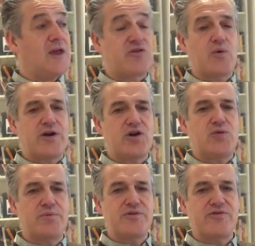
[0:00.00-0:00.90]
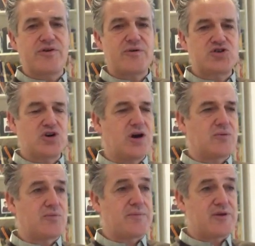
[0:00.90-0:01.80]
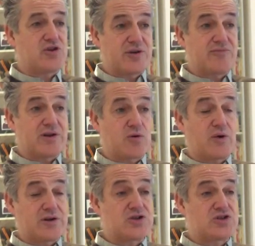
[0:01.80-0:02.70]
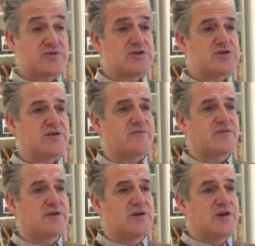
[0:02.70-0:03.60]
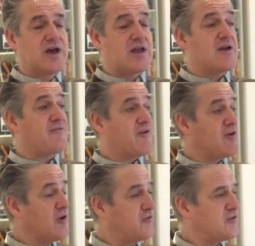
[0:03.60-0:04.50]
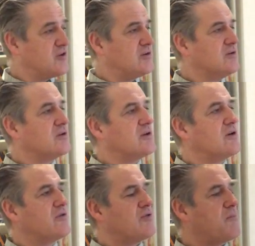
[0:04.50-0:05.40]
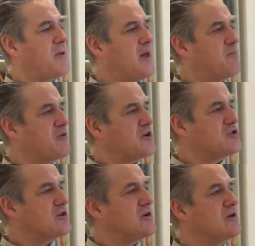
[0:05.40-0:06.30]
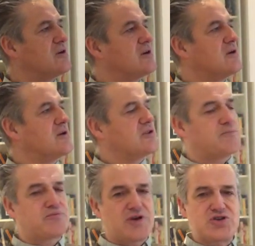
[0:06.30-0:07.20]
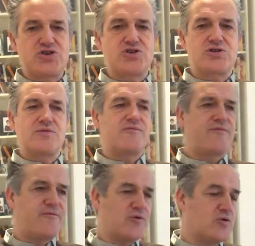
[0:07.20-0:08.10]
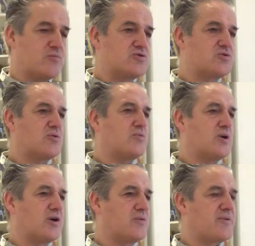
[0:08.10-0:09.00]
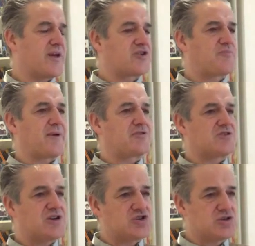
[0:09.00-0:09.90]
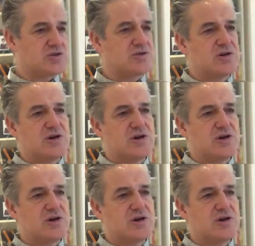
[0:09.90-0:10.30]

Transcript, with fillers: it's quite open. So a child will be generally quite intuitive. Yet very often, the peer pressure, the pressure to conform to a world with expectation,